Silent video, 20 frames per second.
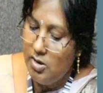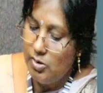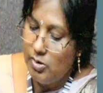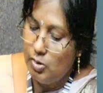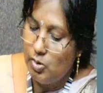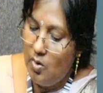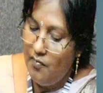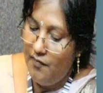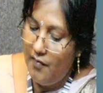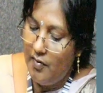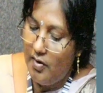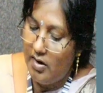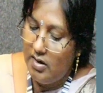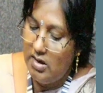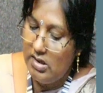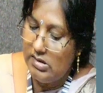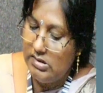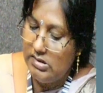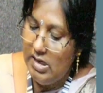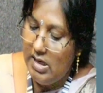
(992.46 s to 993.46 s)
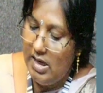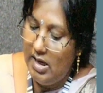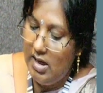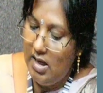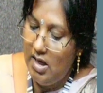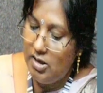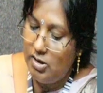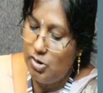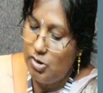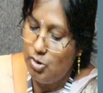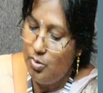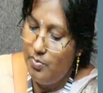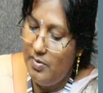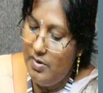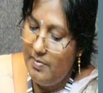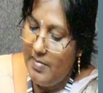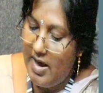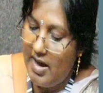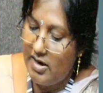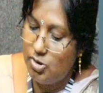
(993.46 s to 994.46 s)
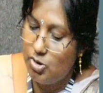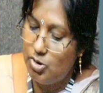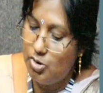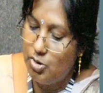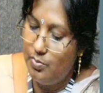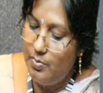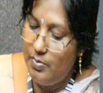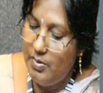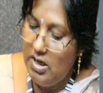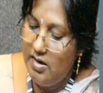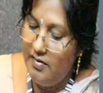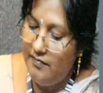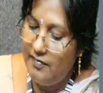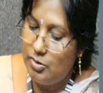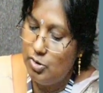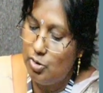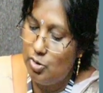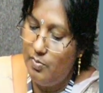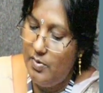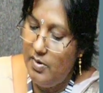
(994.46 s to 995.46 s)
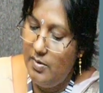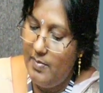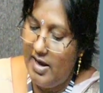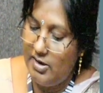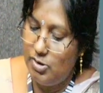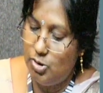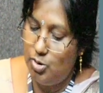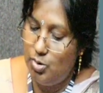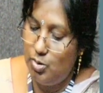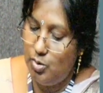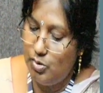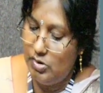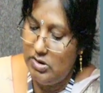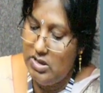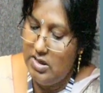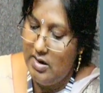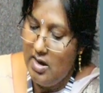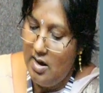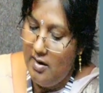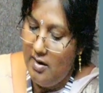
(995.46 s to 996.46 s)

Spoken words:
So for this A, it should be matched to B, which should be matched to C.